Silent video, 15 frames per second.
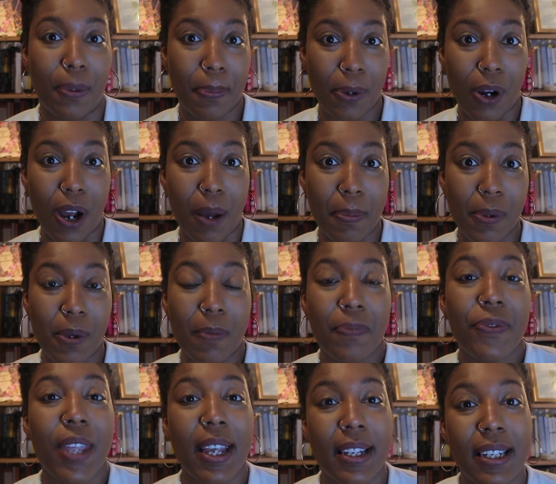the problem
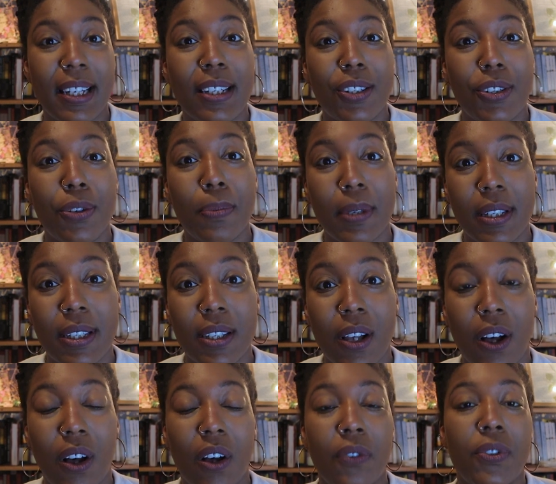that needs to be
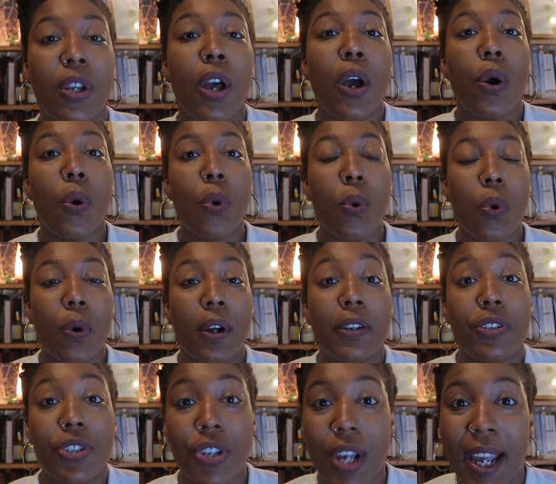solved or
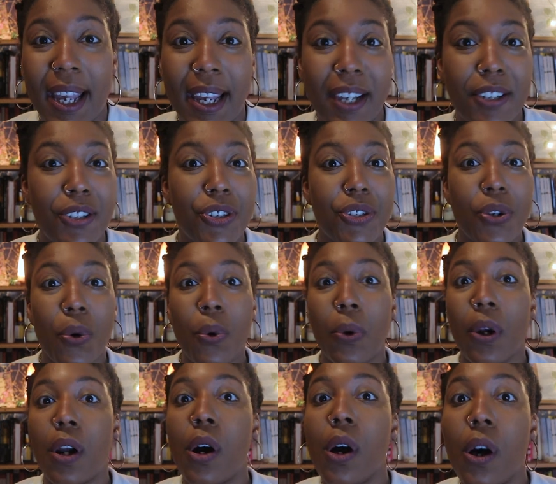changed
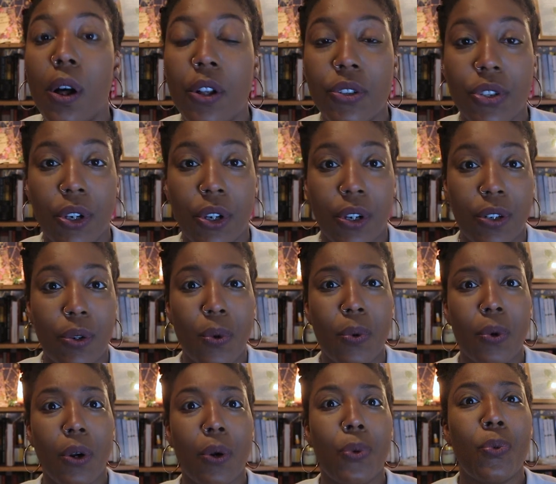or altered
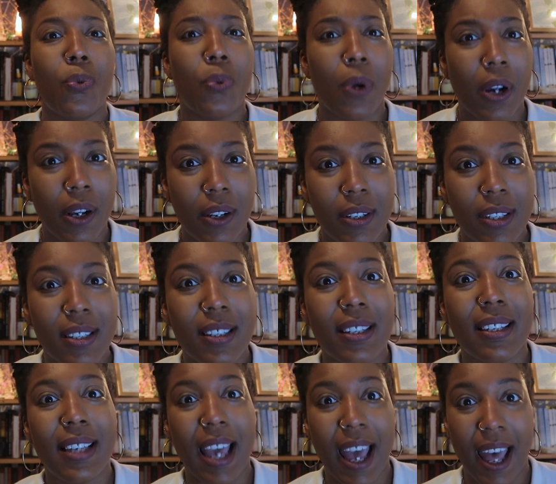or worse,
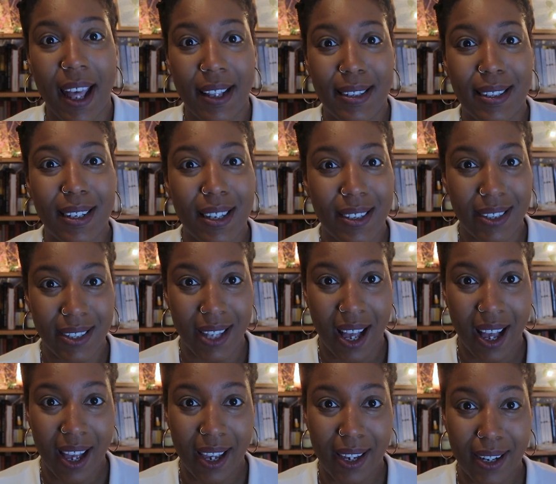cast
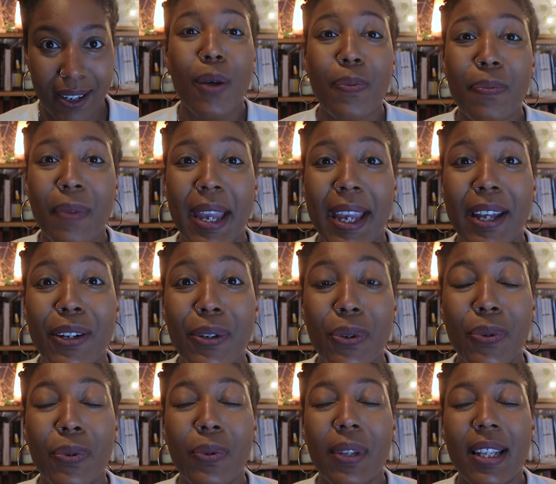aside. A man
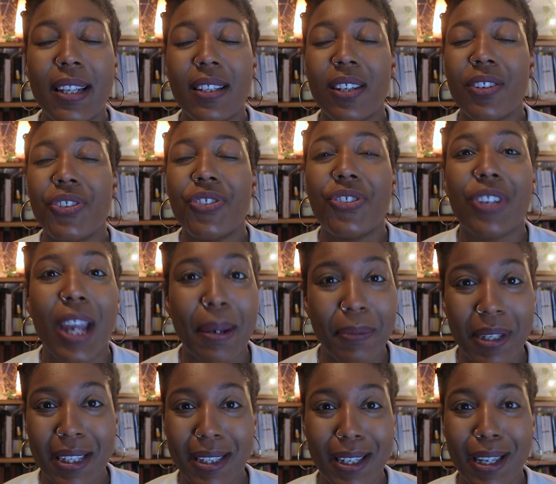who is
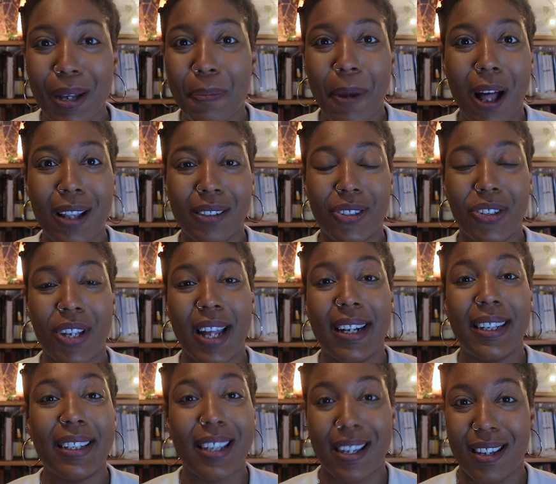shamelessly
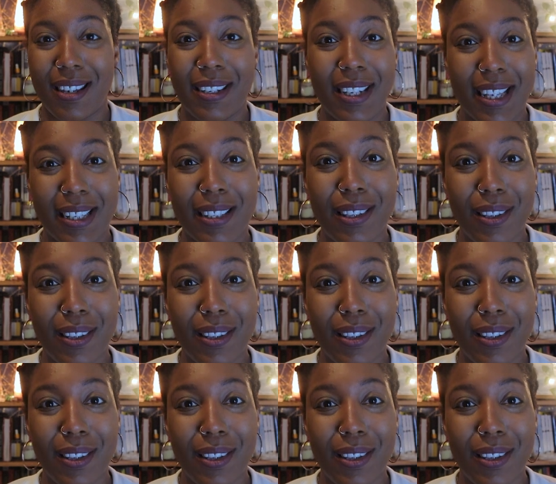apologetic in his